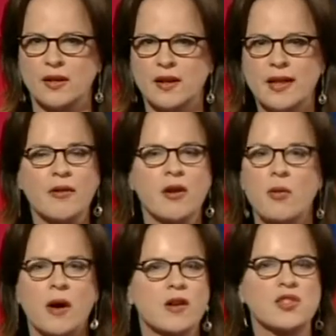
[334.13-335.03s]
And that
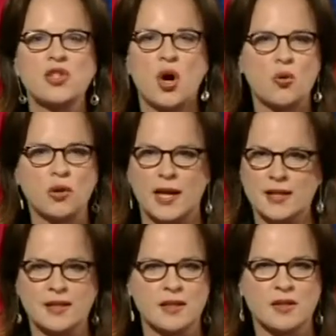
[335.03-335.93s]
requires no
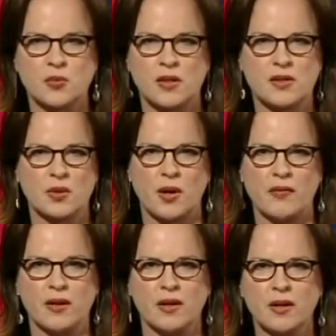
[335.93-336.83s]
licenses
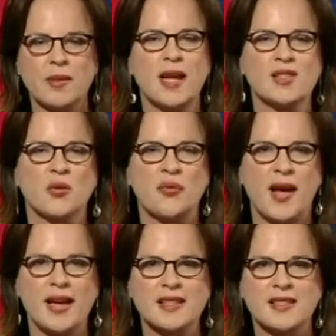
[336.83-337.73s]
whatsoever, but not so
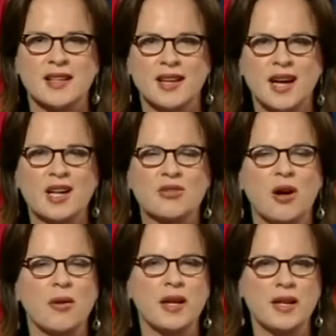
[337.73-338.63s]
fast. A
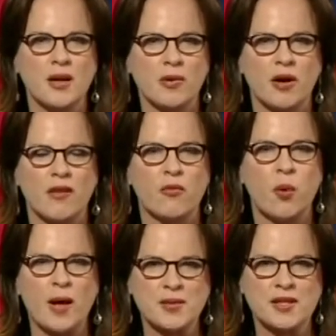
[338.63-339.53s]
growing number of
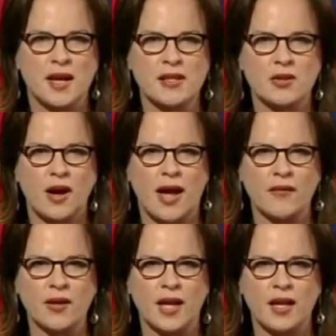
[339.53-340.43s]
websites are
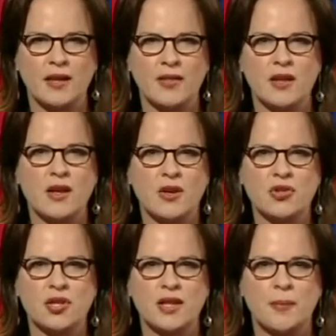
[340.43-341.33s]
advocating the
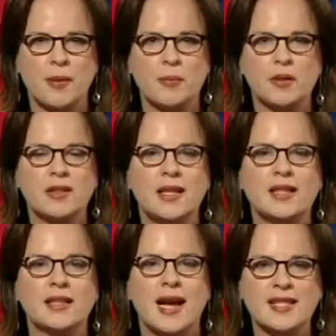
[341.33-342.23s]
notion that people need
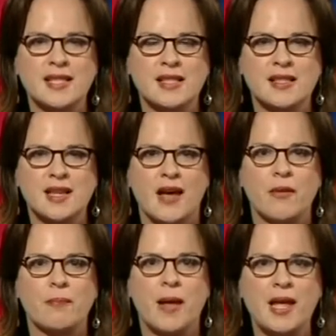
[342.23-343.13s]
licenses to have a
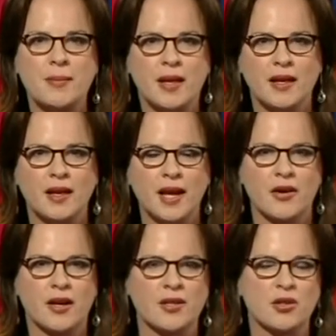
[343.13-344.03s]
baby.
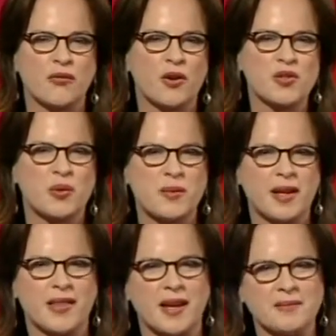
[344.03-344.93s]
Erica, to you first. What do you
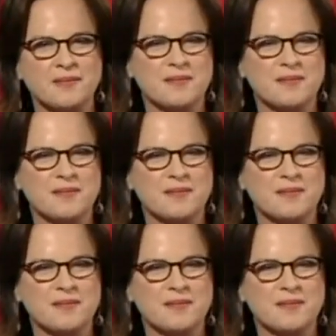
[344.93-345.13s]
make of that?